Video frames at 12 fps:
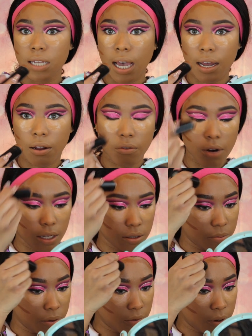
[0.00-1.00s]
Dot around
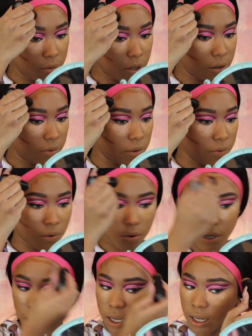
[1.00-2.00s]
the perimeter of the
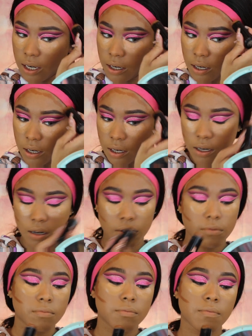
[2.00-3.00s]
forehead.
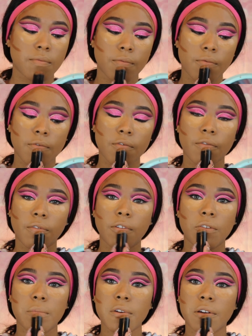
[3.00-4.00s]
A
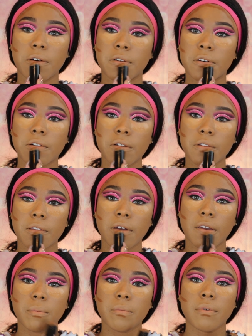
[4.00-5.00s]
little bit under the
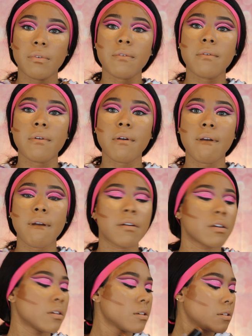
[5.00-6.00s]
lip,
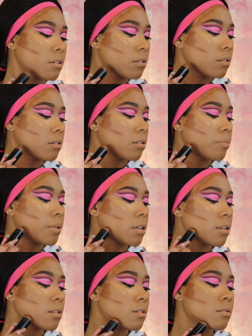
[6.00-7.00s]
a little
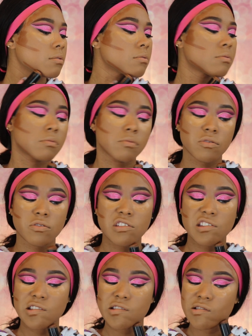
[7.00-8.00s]
bit
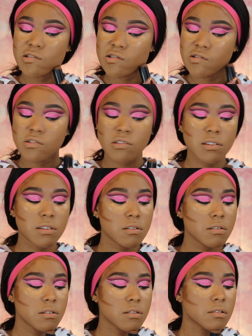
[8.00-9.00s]
here,
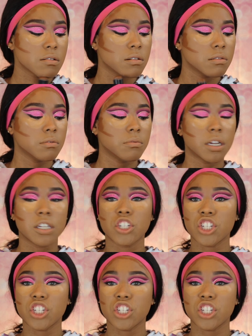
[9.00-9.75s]
because we want to